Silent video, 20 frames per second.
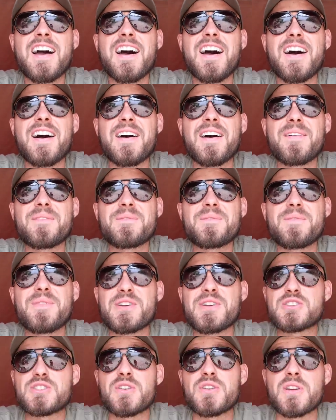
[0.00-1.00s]
But
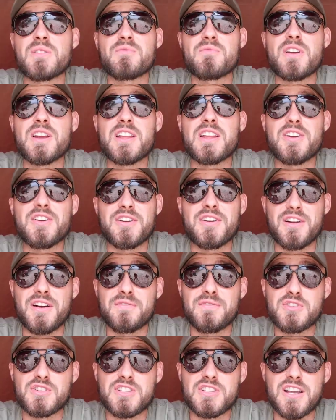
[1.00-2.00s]
it's looking really good, and
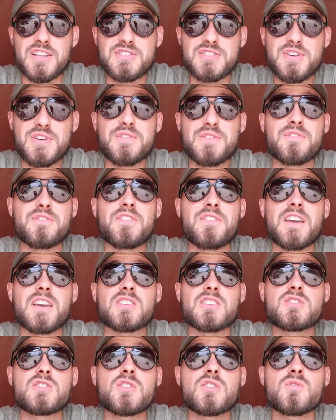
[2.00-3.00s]
I've just had two
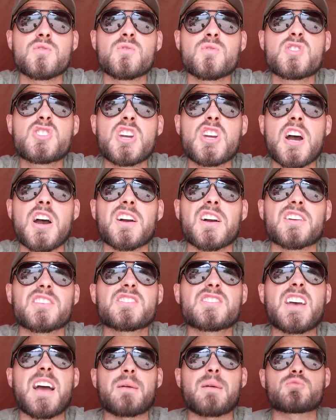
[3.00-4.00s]
fish, two
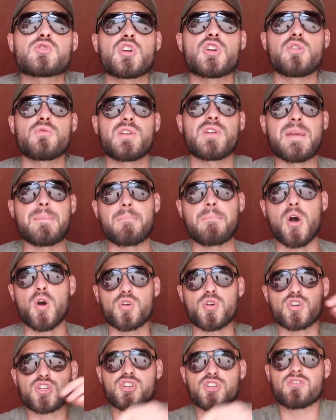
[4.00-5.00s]
chunks, absolutely
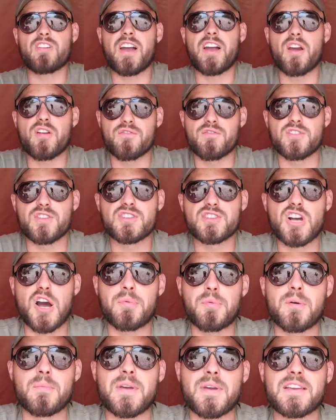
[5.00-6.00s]
bosh straight over the
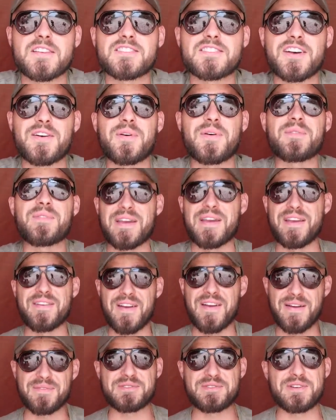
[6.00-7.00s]
top of me, so I'm here
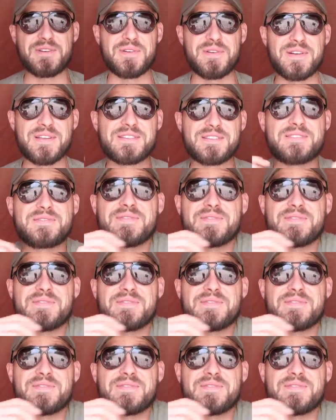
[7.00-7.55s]
absolutely